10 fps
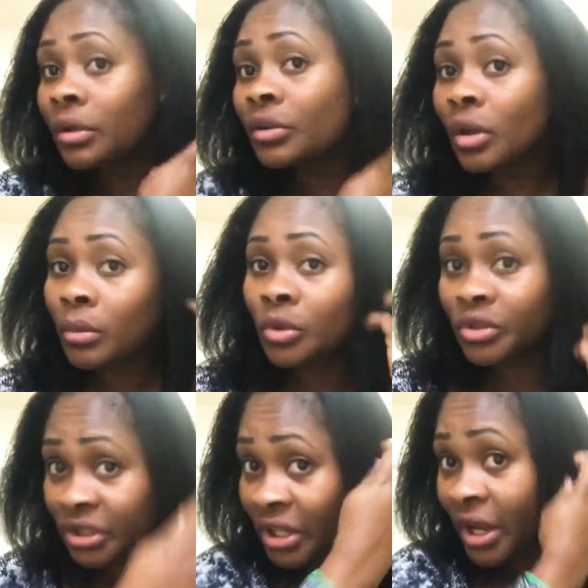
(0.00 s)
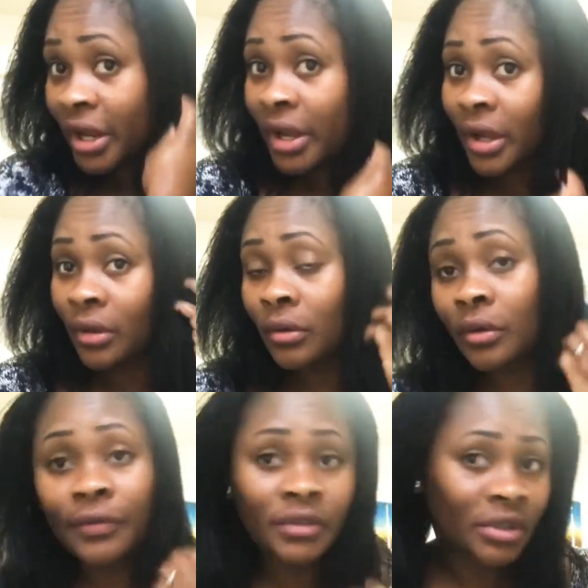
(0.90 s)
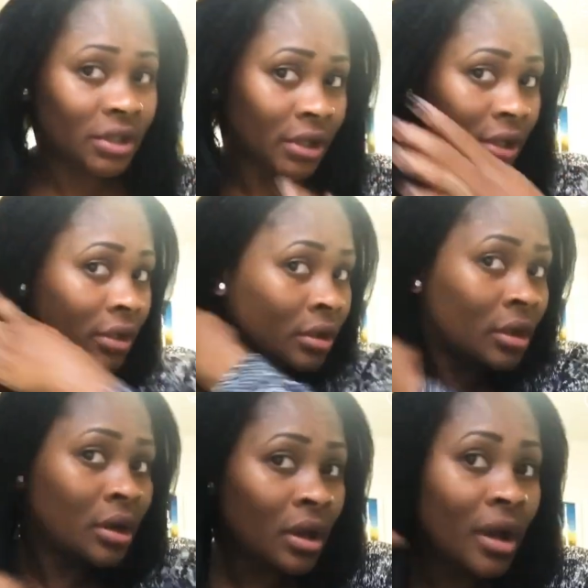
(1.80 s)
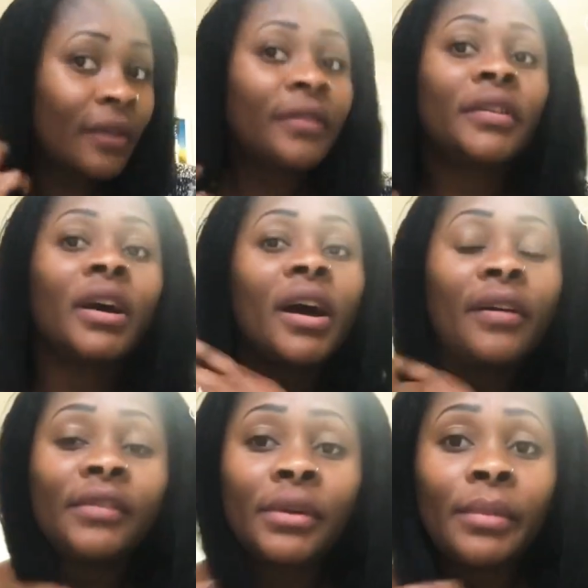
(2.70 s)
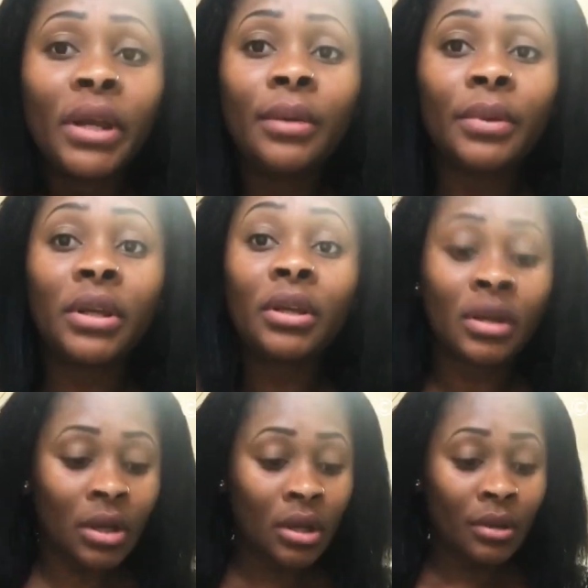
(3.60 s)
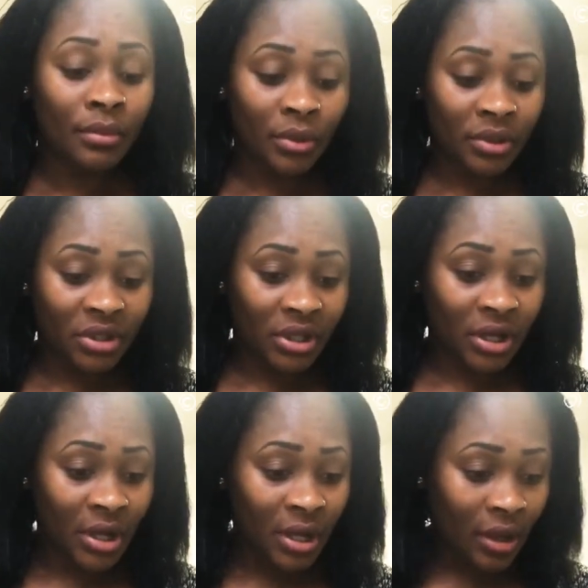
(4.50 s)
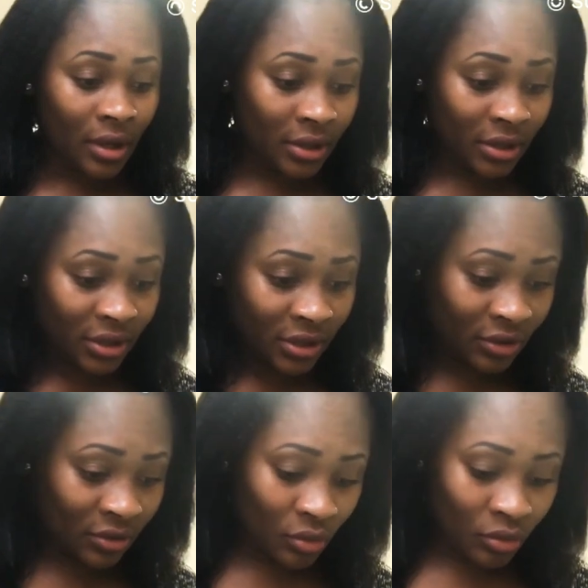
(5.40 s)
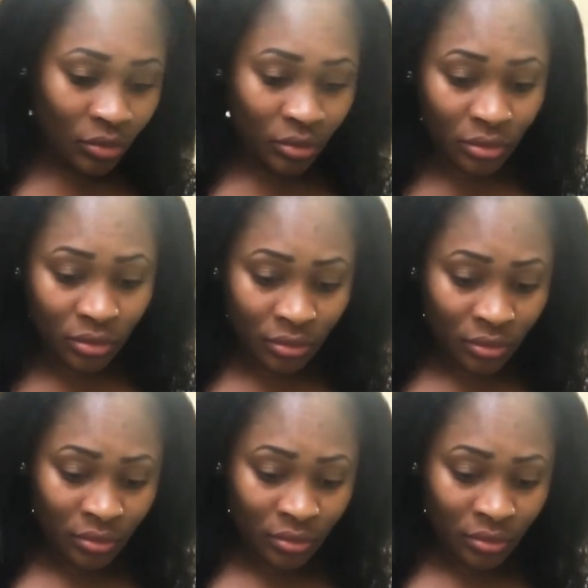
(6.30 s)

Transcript: stop losing hair, obviously after having a baby. But yeah, this is all